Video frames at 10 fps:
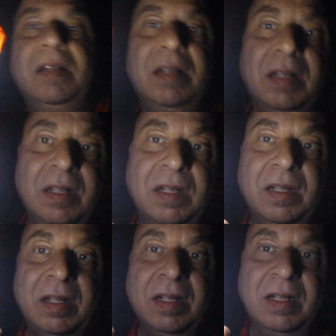
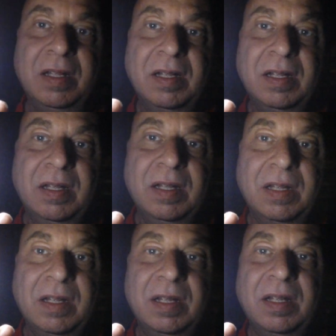
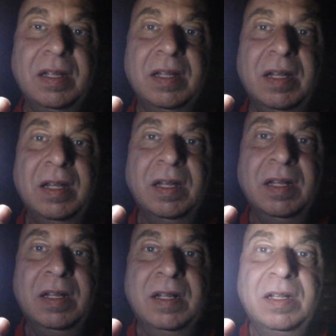
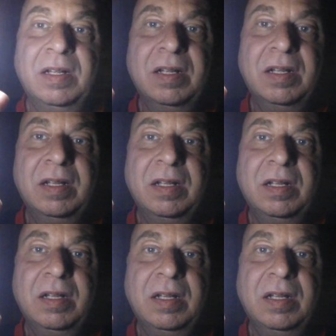Nobody speaks.